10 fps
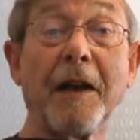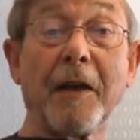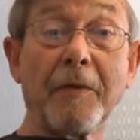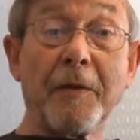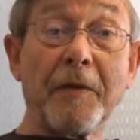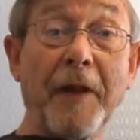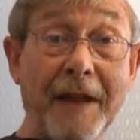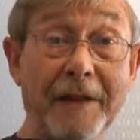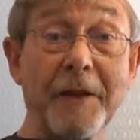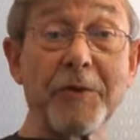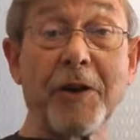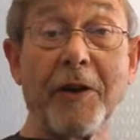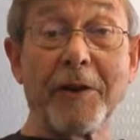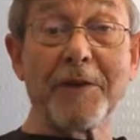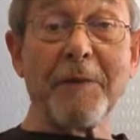And then the
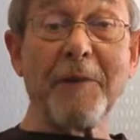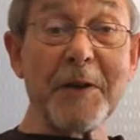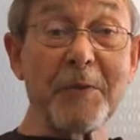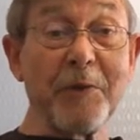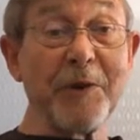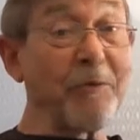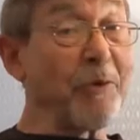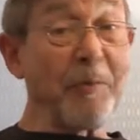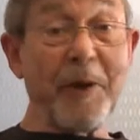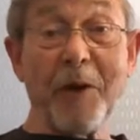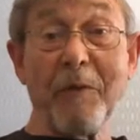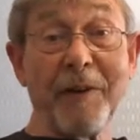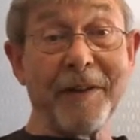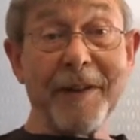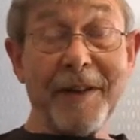trials of this world will be
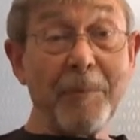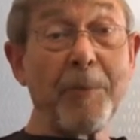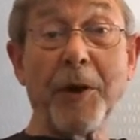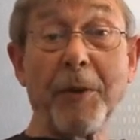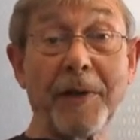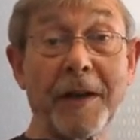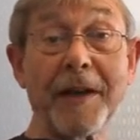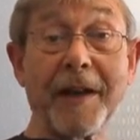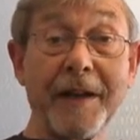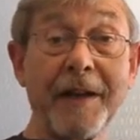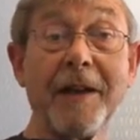over permanently